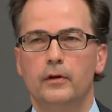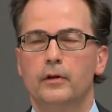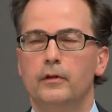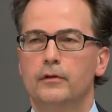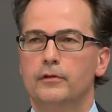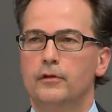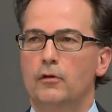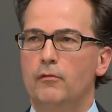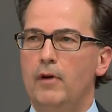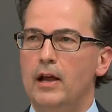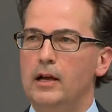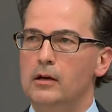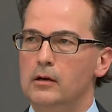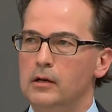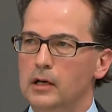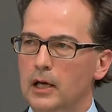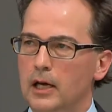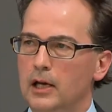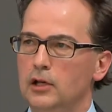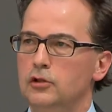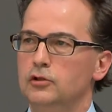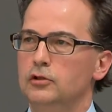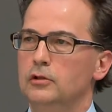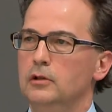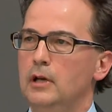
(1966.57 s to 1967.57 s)
the
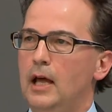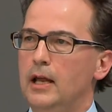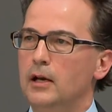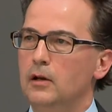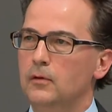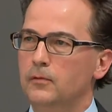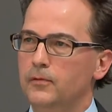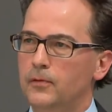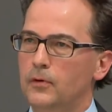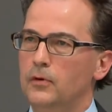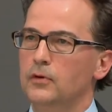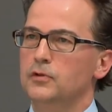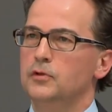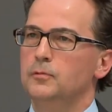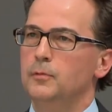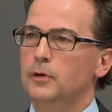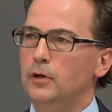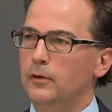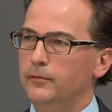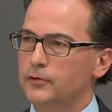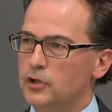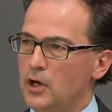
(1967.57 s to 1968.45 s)
recognition and enforcement of